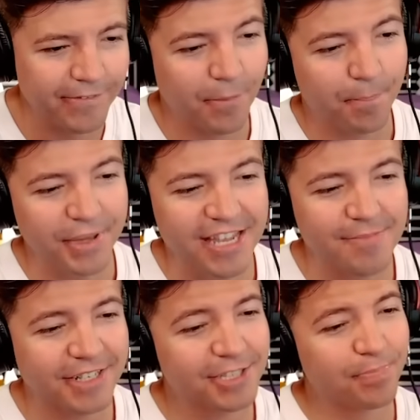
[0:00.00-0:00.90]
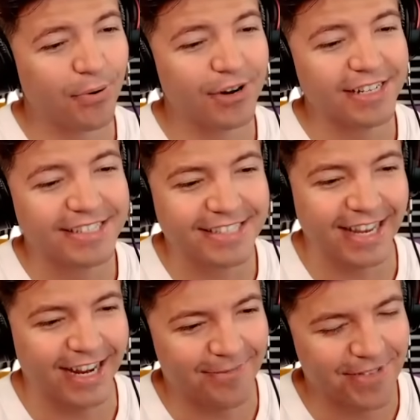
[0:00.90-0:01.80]
The beam is pretty
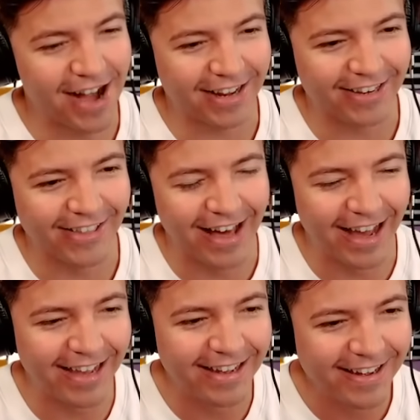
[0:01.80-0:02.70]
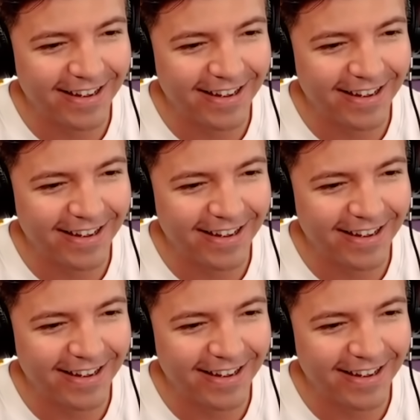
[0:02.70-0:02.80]
sick, I'm not gonna lie.